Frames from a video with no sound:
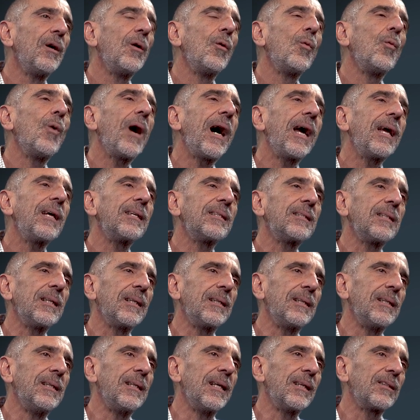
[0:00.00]
why is
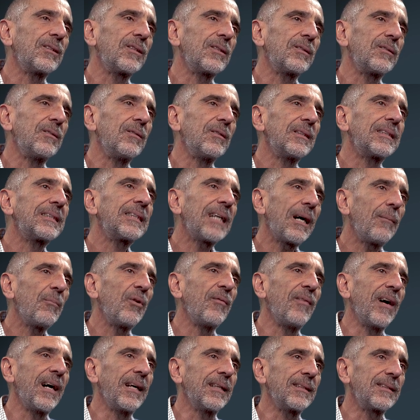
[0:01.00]
it that some
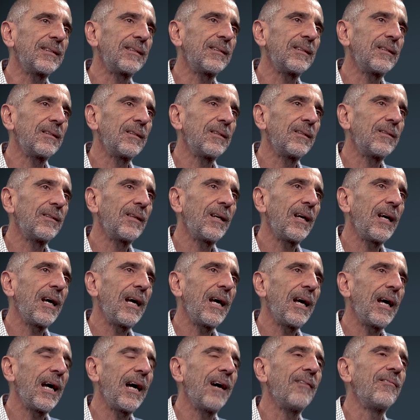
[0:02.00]
of us
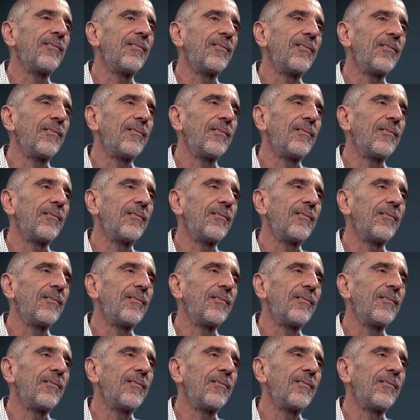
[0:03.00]
have